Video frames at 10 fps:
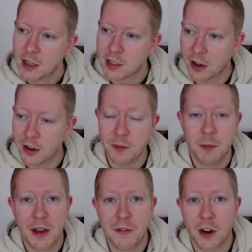So
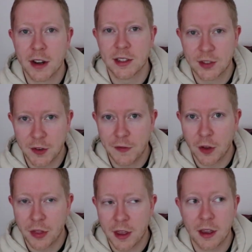Black Friday is a
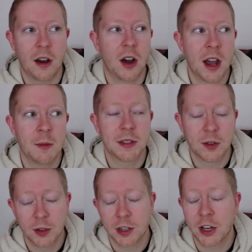twofold thing. I am
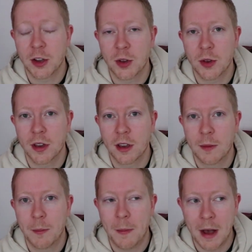still going to go
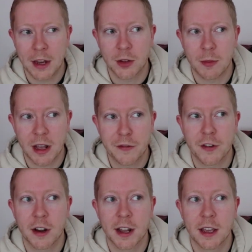mad on Black
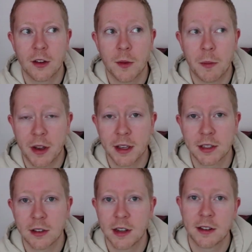Friday on the buying
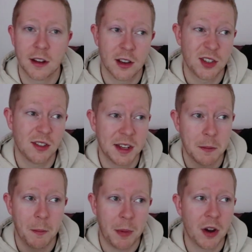side. Last year I
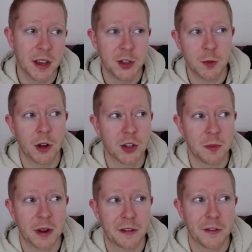didn't buy too much
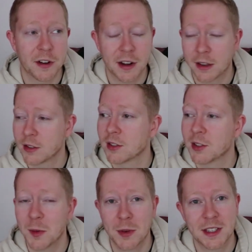on Black Friday because I was
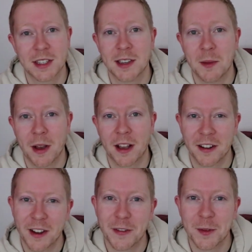so busy sitting back
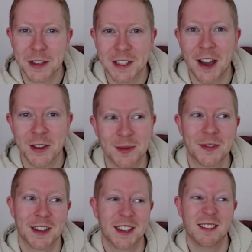and laughing at my sales and
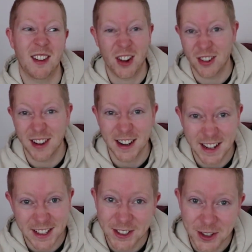thinking, I don't really
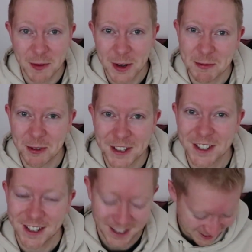need to do much more
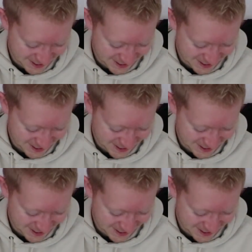this year.